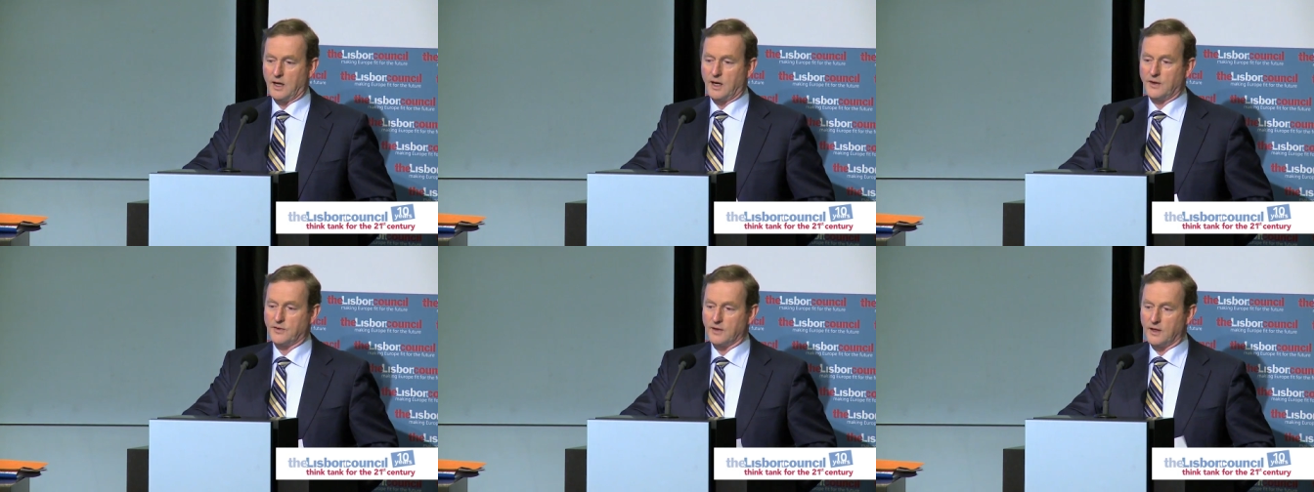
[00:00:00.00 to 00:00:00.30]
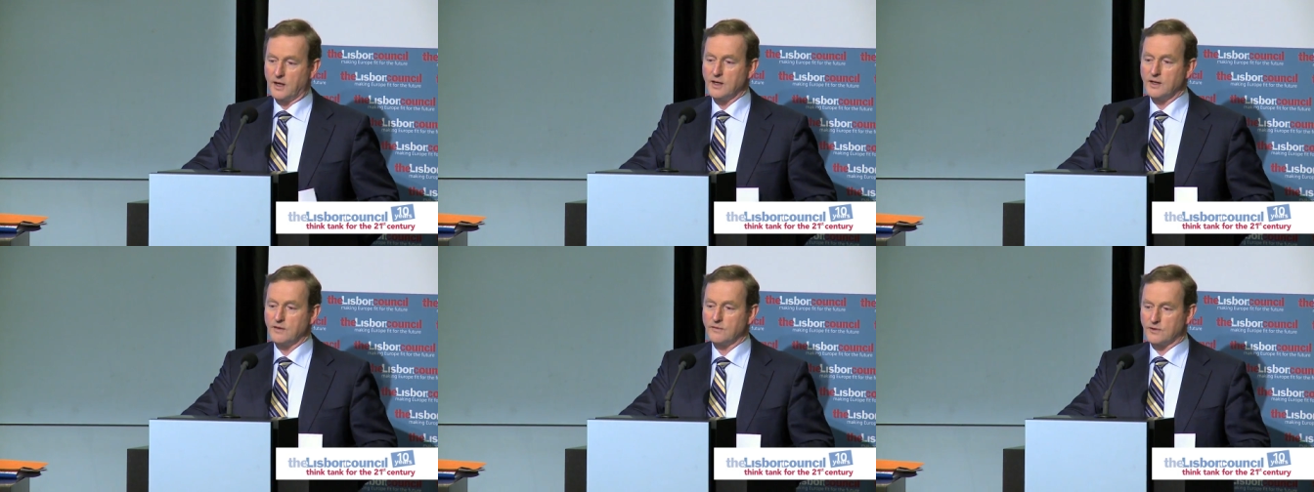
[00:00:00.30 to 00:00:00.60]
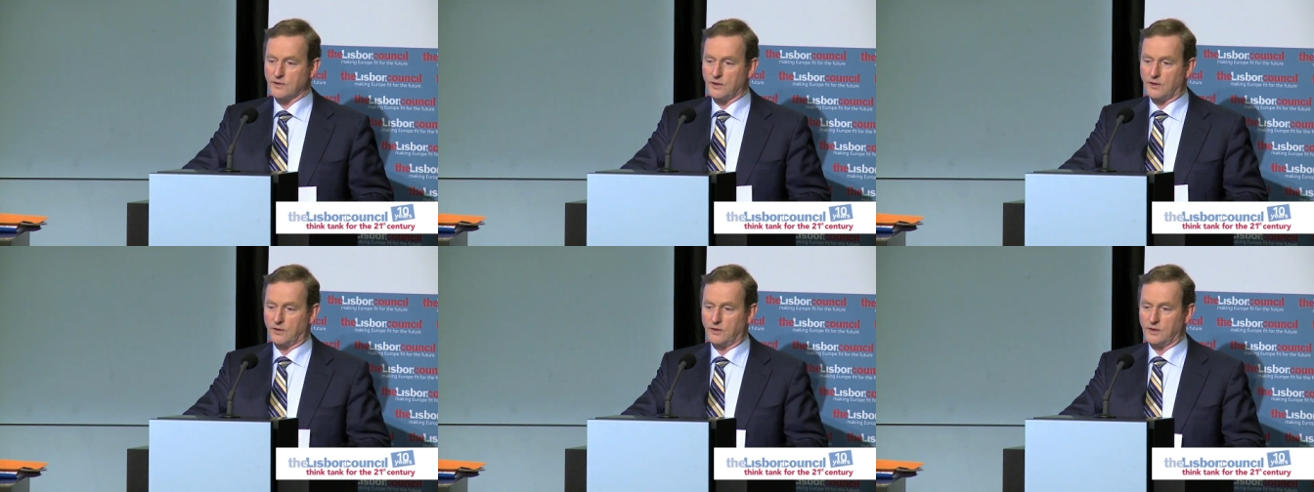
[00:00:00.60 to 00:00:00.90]
at the end of
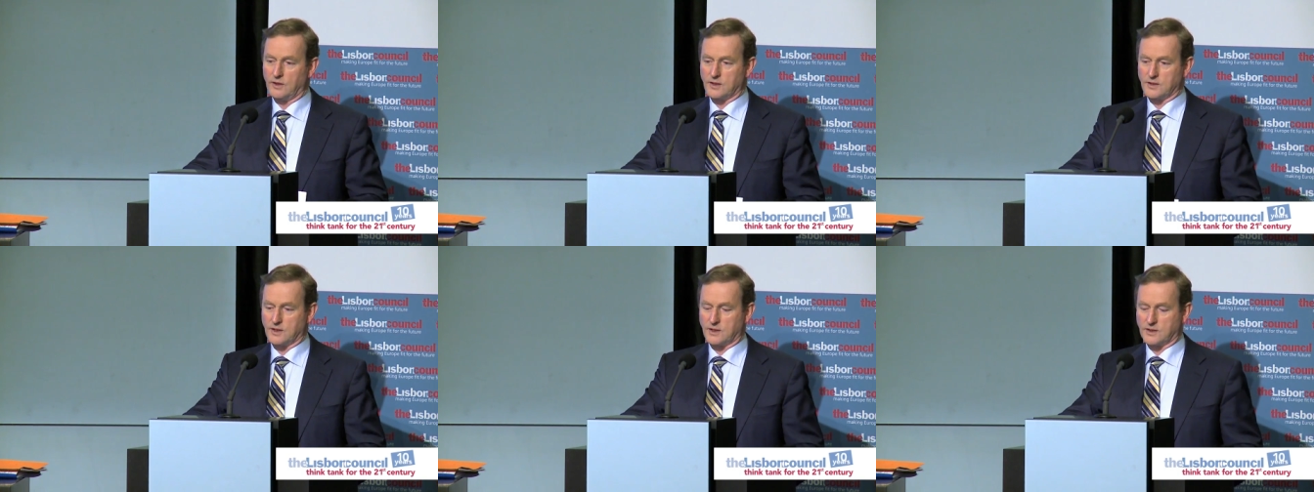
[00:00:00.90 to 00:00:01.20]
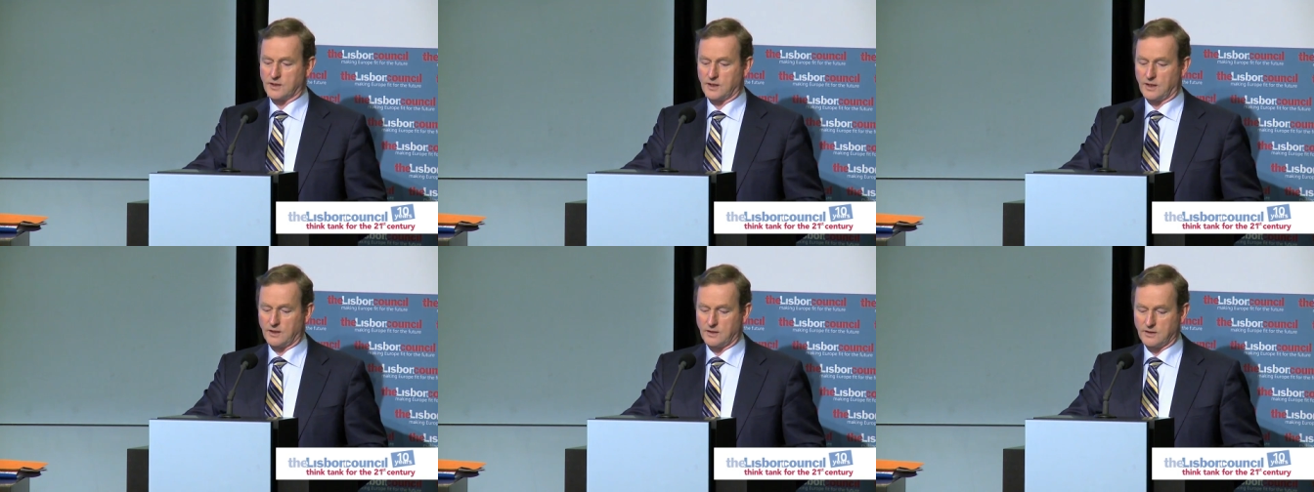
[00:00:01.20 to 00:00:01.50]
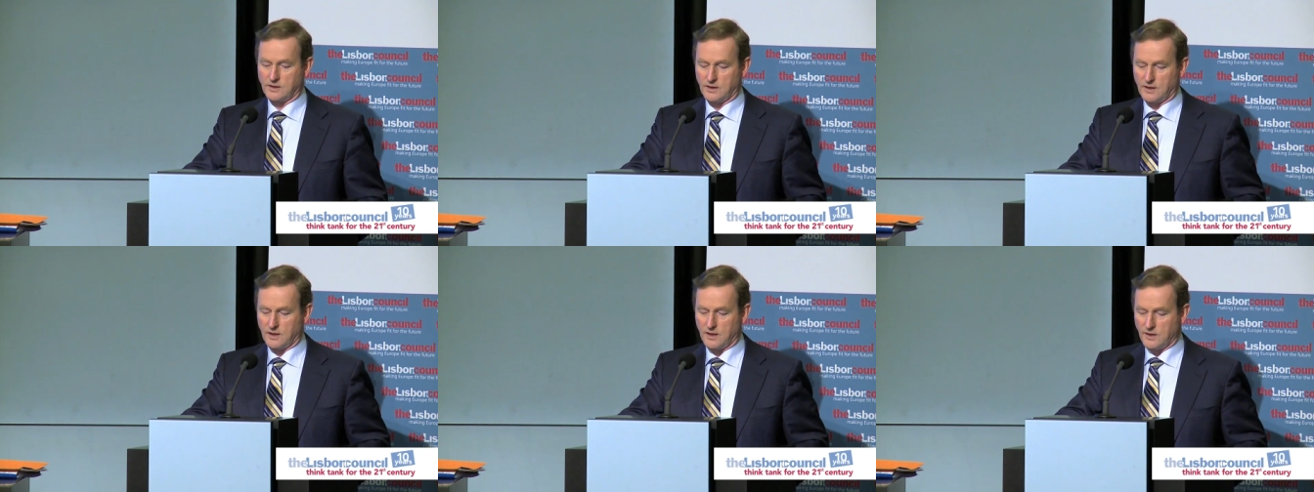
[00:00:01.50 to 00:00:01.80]
it all, as I
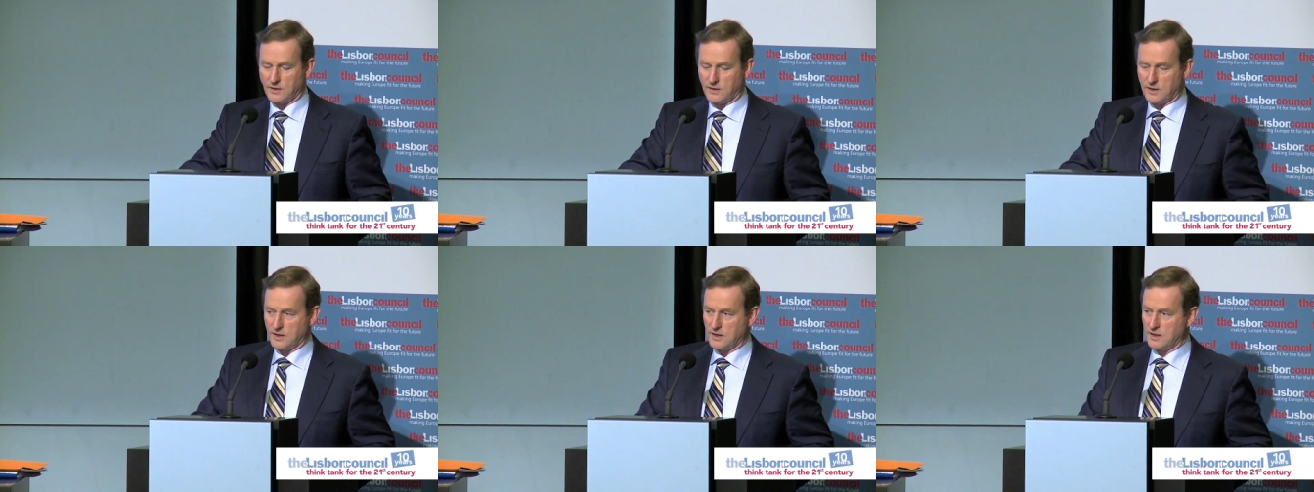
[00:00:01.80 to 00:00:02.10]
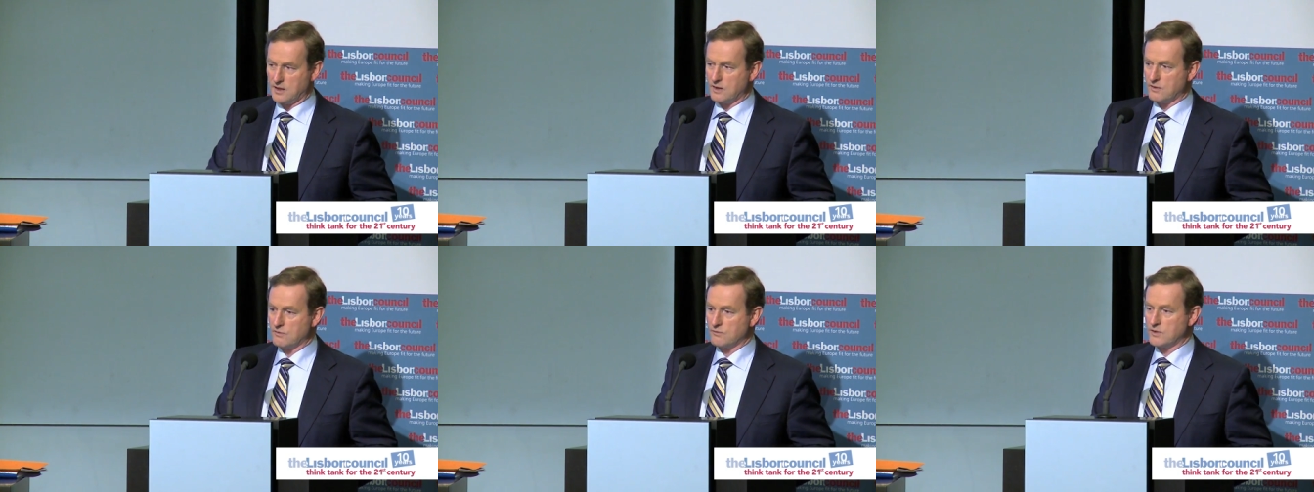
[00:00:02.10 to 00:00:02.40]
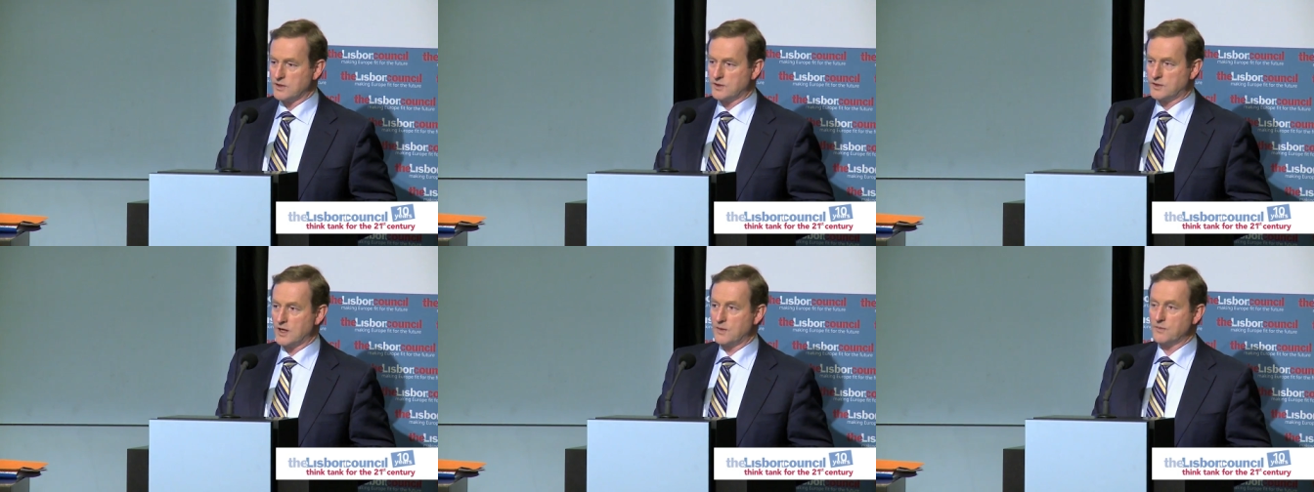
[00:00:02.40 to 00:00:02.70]
said, the
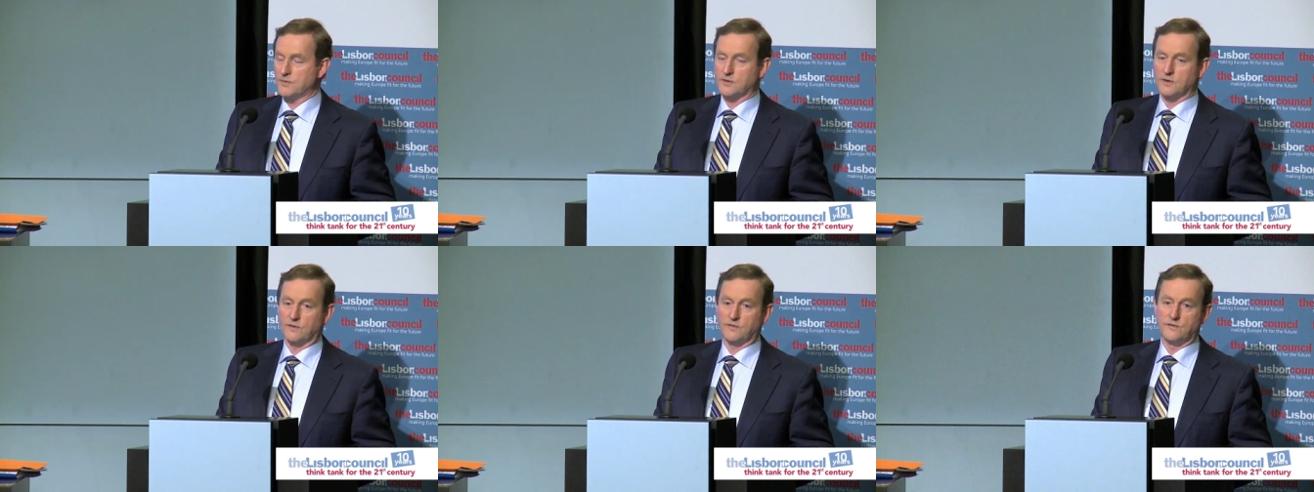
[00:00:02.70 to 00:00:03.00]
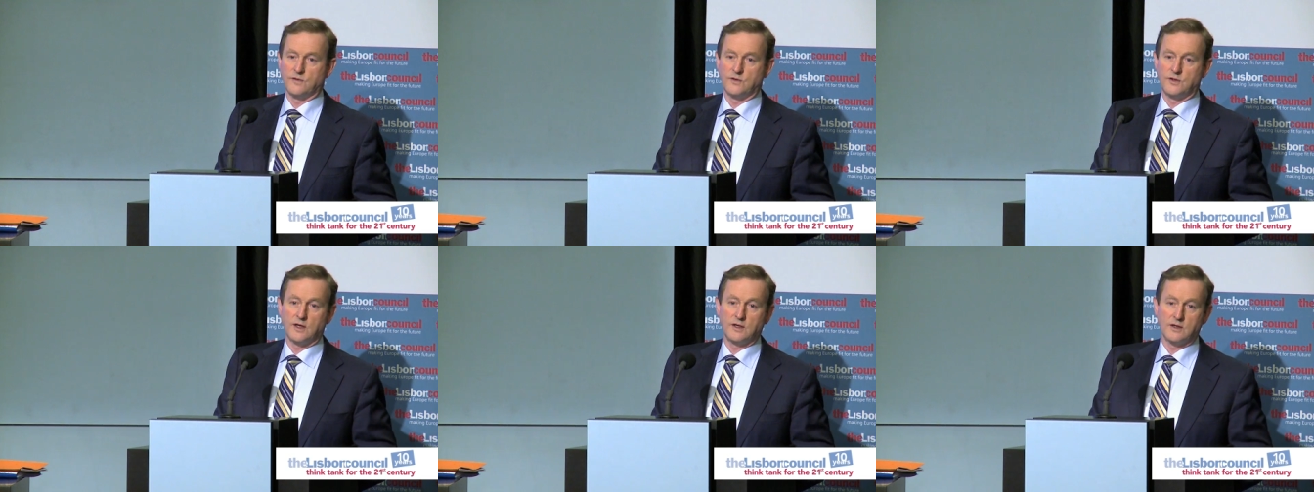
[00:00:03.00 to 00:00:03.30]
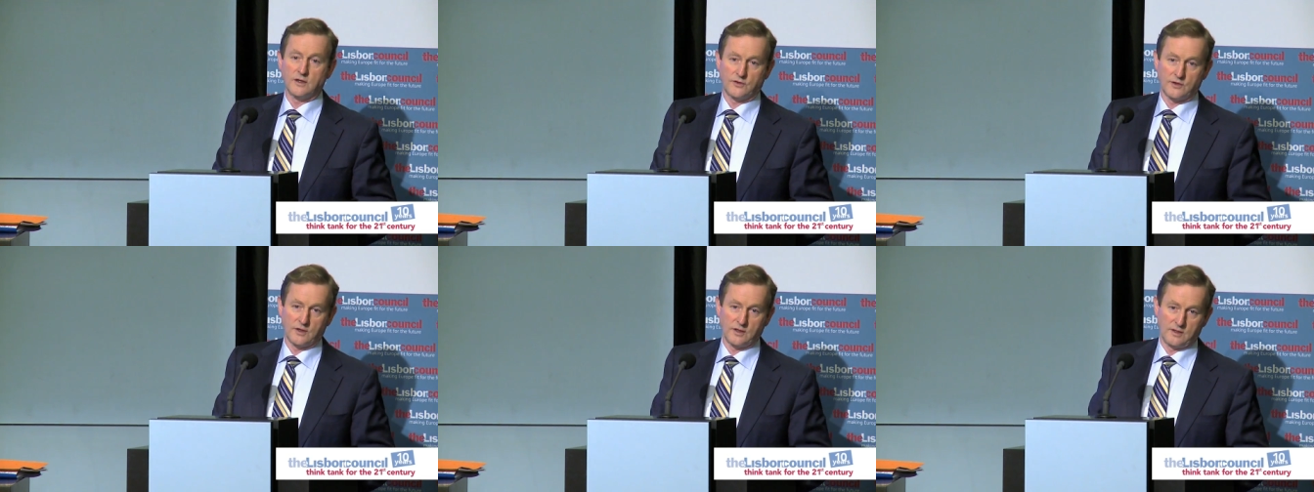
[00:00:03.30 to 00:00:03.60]
redemptive
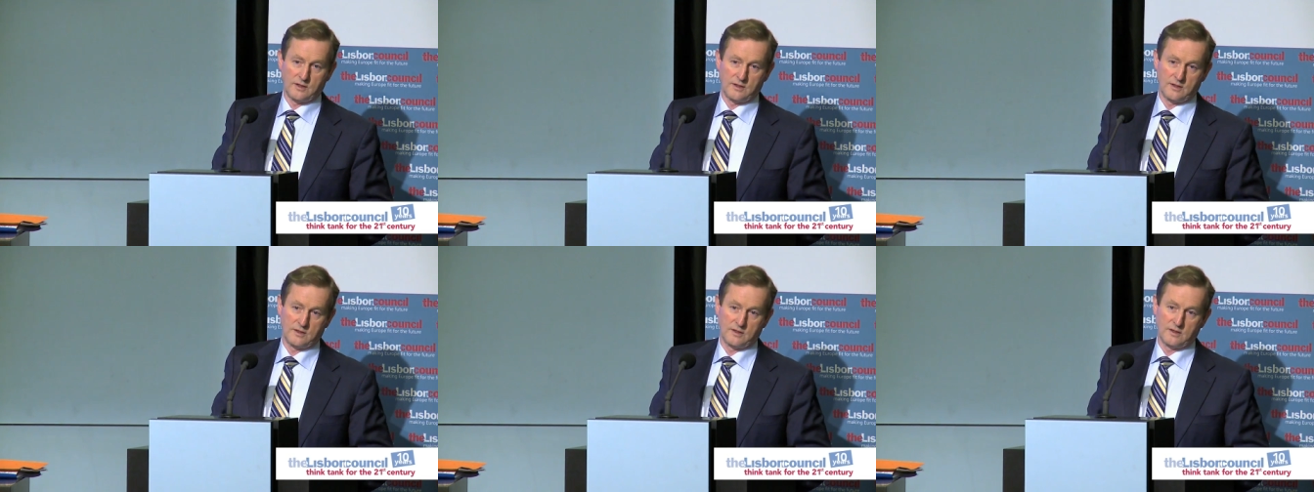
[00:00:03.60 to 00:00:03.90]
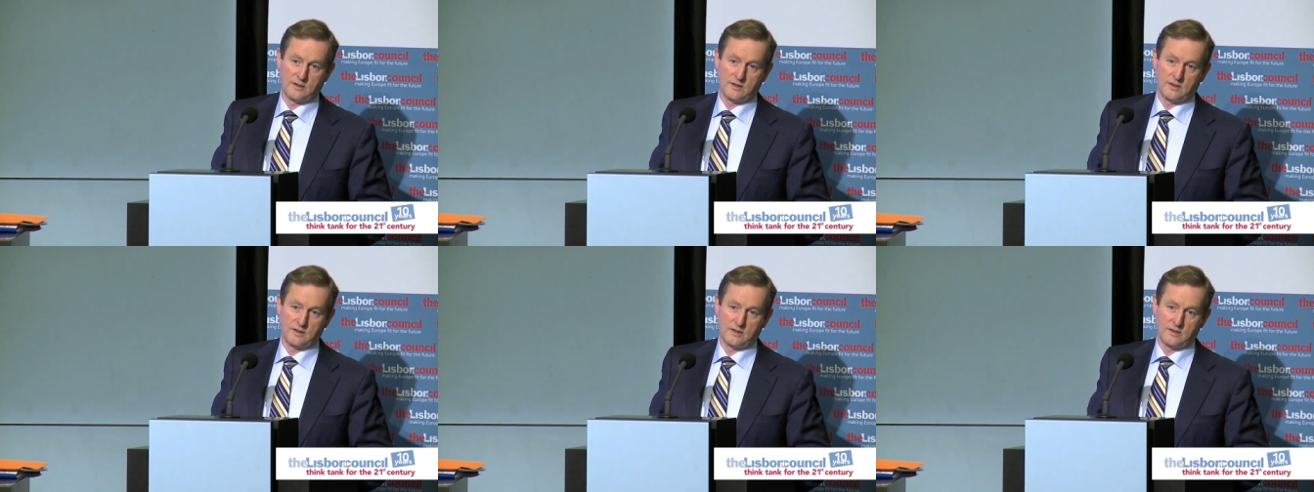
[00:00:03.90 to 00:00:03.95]
dignity